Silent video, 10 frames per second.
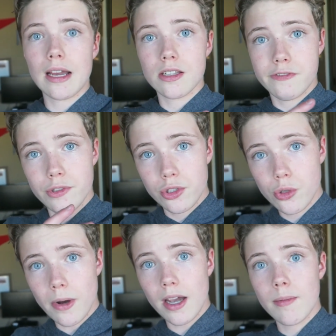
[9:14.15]
yeah, guys, if you
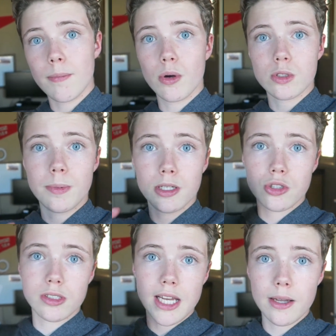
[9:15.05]
do buy them, post a
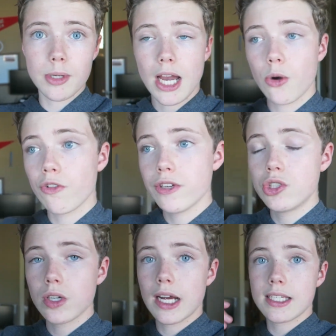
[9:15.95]
picture and tag me, I will
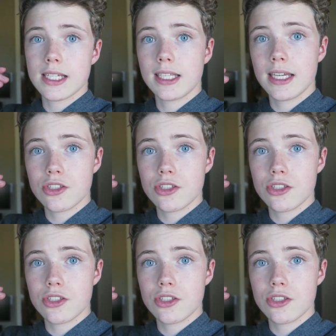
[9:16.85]
feature you guys in the